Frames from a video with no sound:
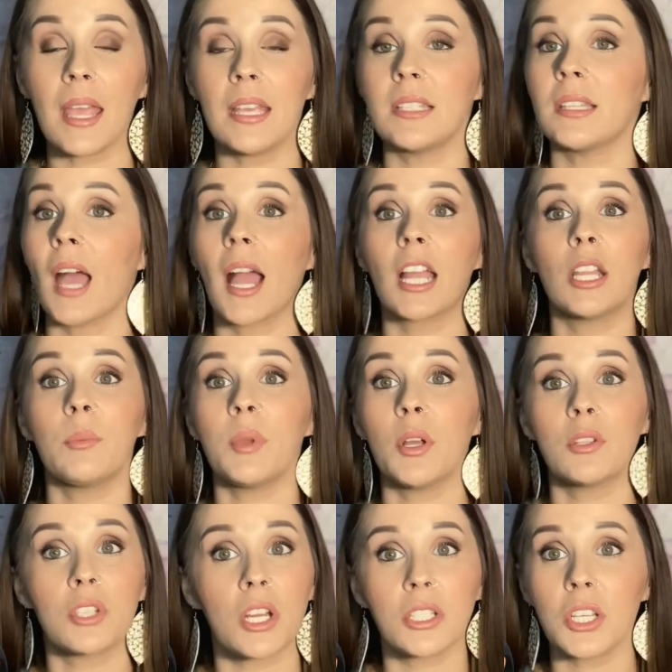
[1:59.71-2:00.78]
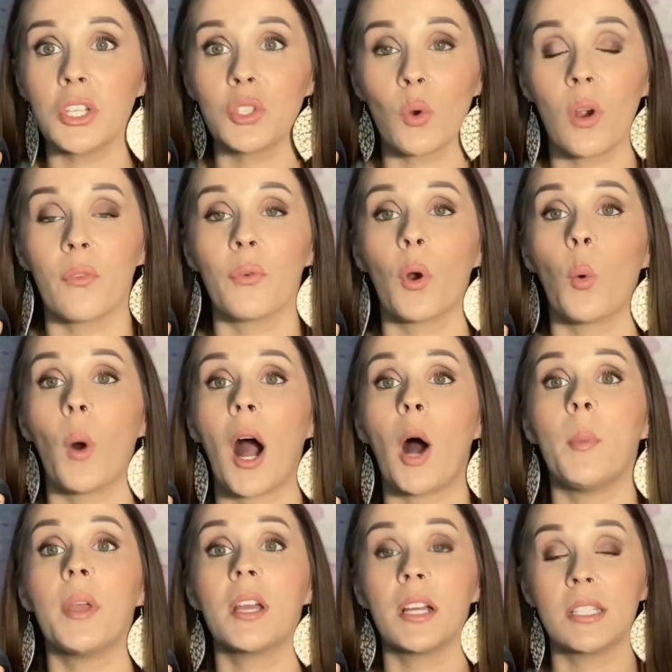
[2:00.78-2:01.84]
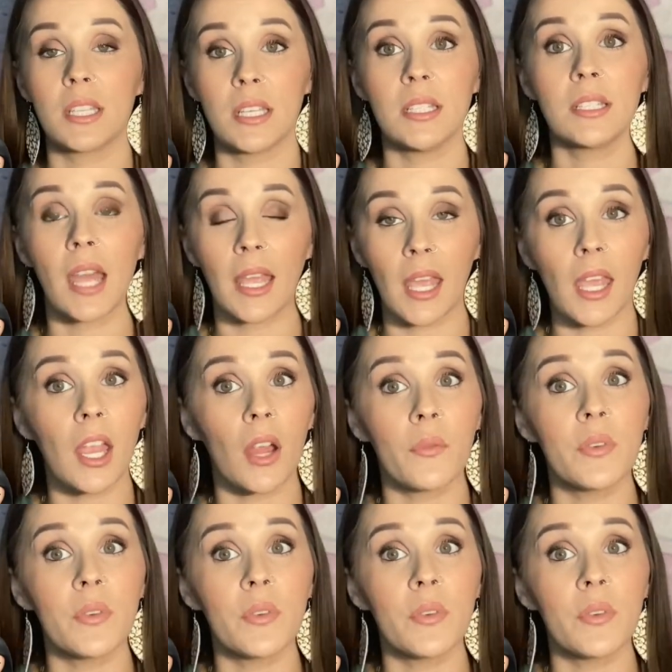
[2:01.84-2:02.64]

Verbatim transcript: He's not going to be on Jersey Shore for a while because he's taking care